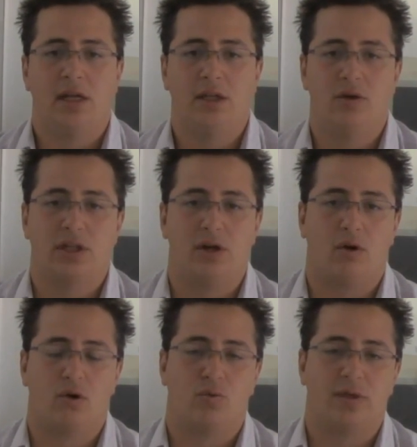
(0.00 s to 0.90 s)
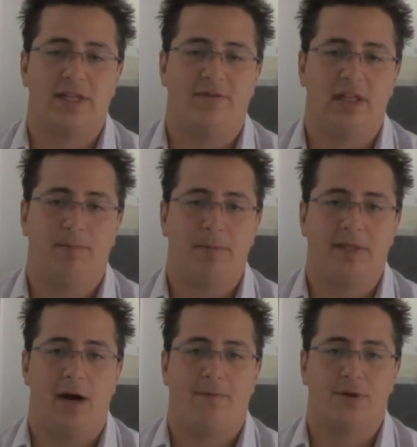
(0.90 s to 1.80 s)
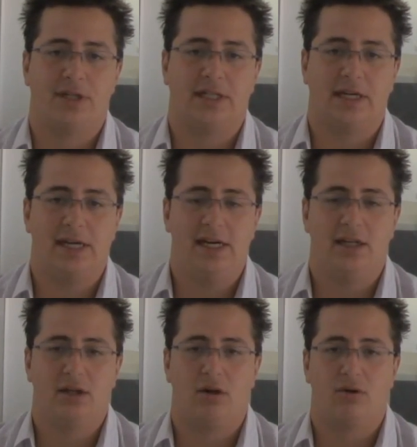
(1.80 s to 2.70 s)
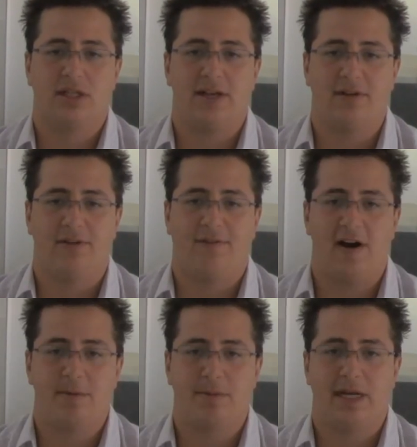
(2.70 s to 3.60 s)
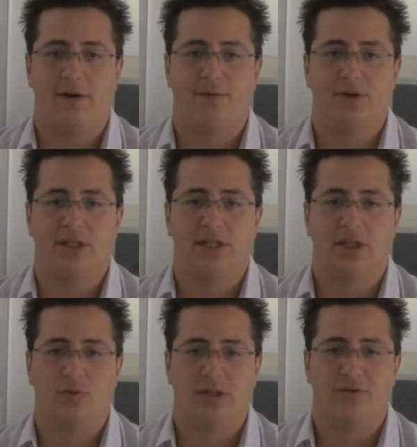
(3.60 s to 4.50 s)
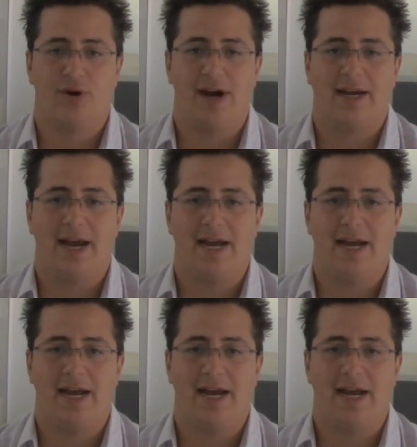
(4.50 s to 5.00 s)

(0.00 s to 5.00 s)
The US dollar was 70 pips down versus the Canadian dollar, 75 pips down versus the Swiss franc,